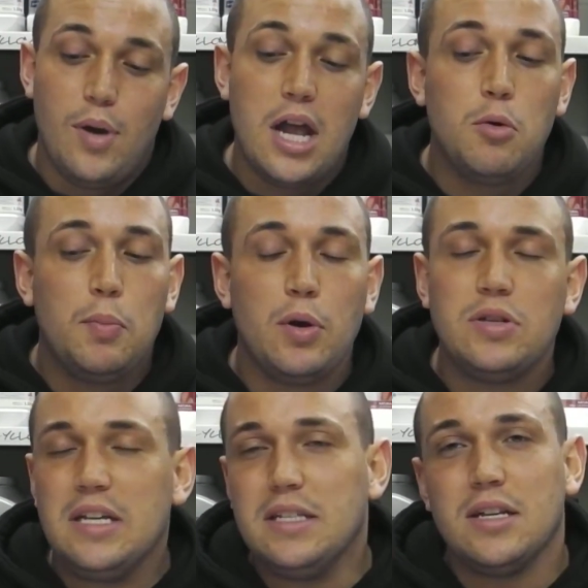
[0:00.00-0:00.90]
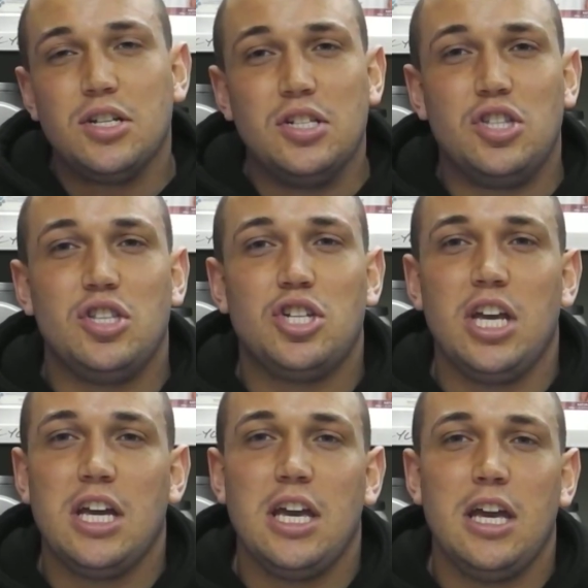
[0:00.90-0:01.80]
Animal proteins such as
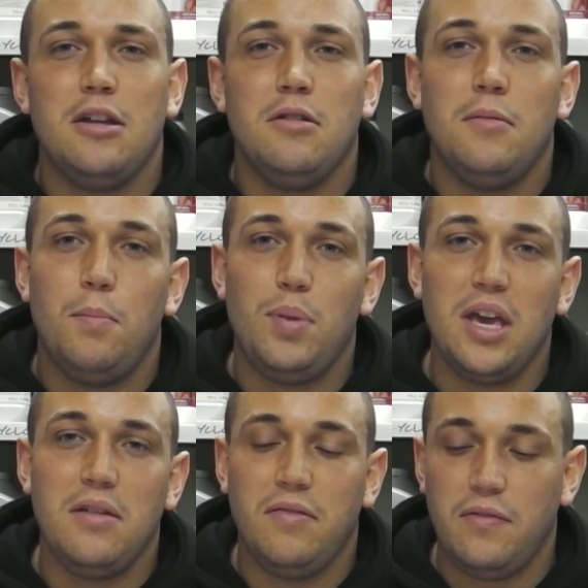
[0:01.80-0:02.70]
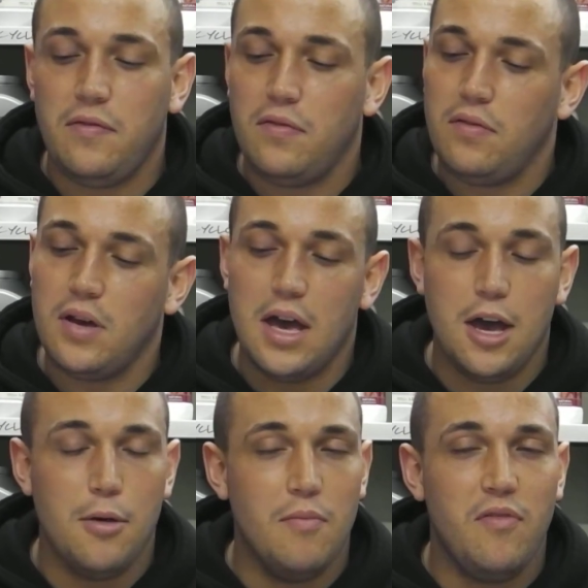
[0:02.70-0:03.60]
chicken, beef,
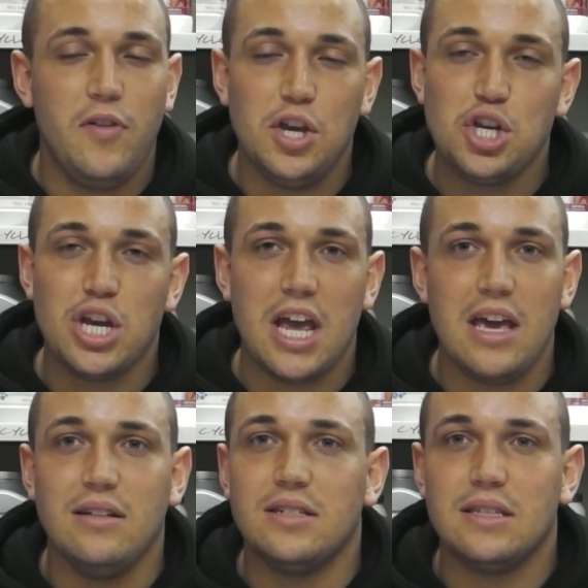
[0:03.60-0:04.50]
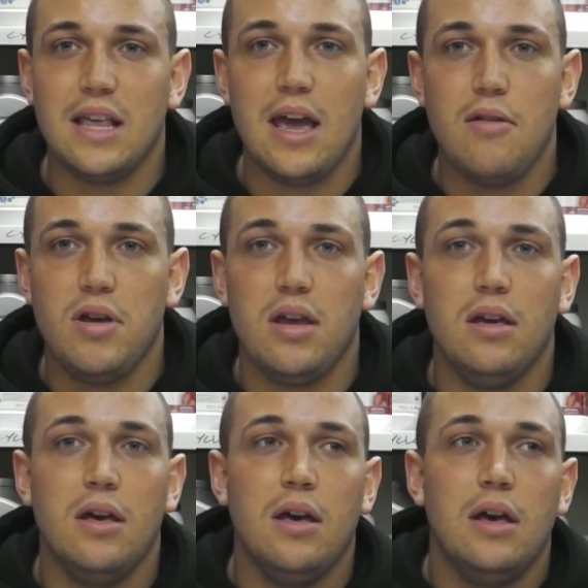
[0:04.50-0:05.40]
fish, eggs,
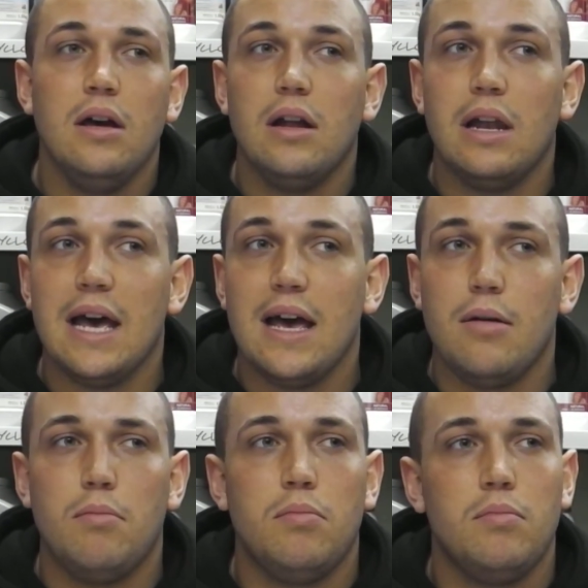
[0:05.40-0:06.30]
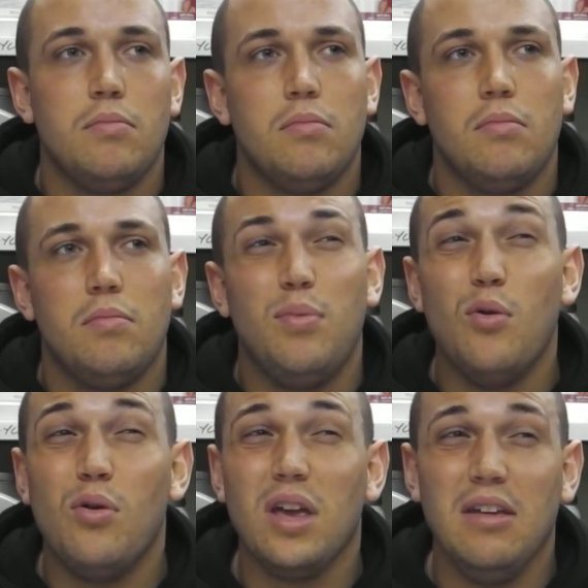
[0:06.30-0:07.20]
dairy, lamb,
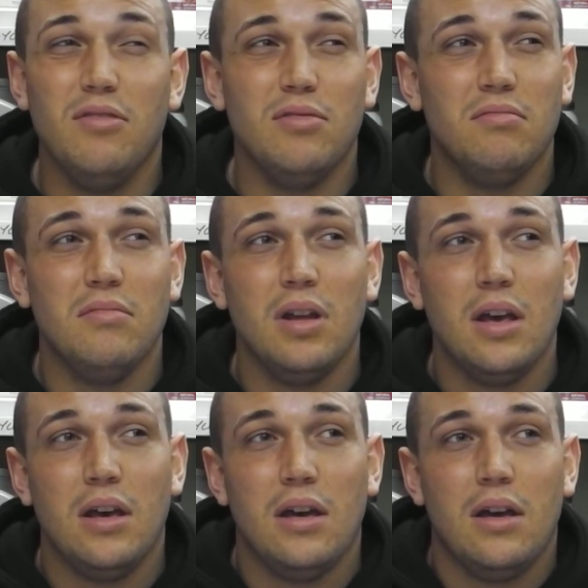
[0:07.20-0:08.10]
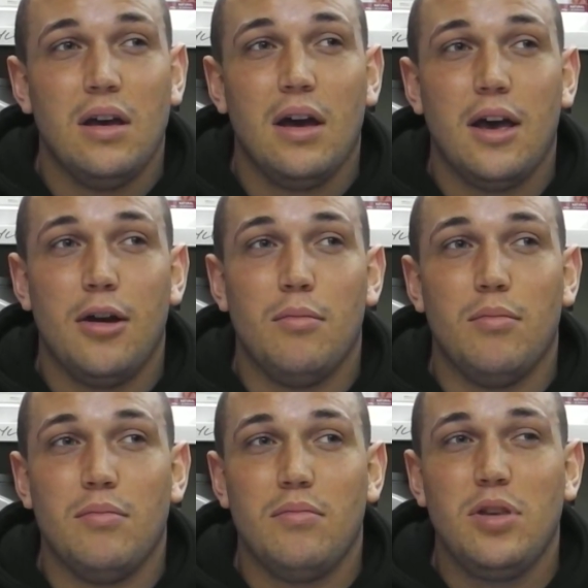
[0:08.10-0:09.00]
pork even.
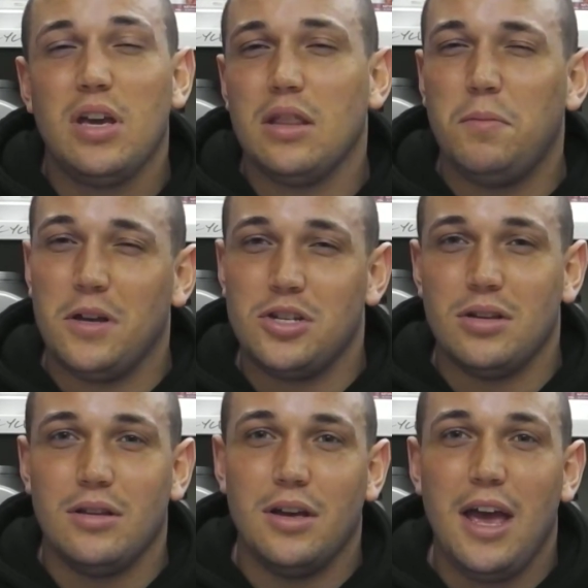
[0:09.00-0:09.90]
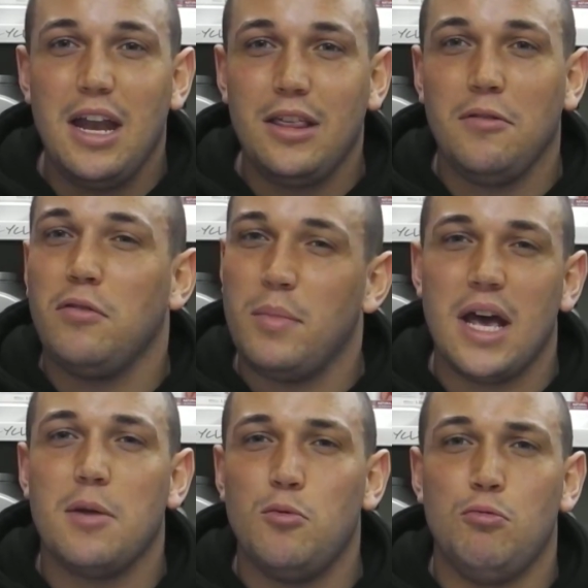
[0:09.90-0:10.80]
You get the picture. Like anything from an
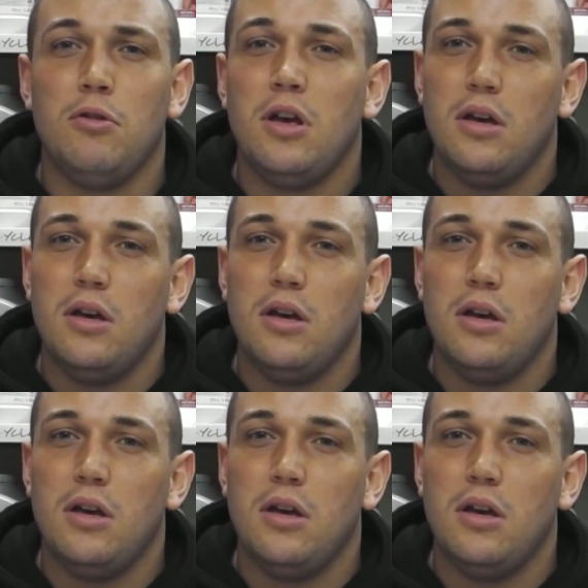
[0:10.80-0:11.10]
animal,